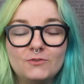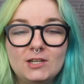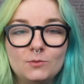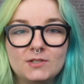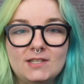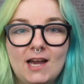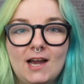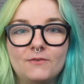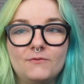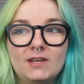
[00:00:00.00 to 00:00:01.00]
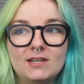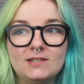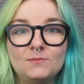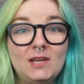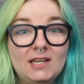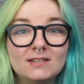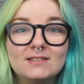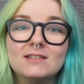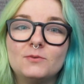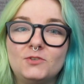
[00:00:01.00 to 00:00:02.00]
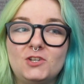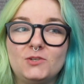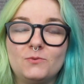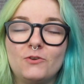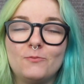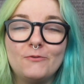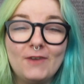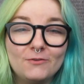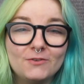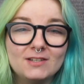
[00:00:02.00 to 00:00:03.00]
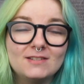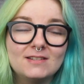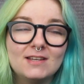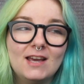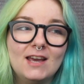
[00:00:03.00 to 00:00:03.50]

really want to have is Peanut. She's one of my favourites.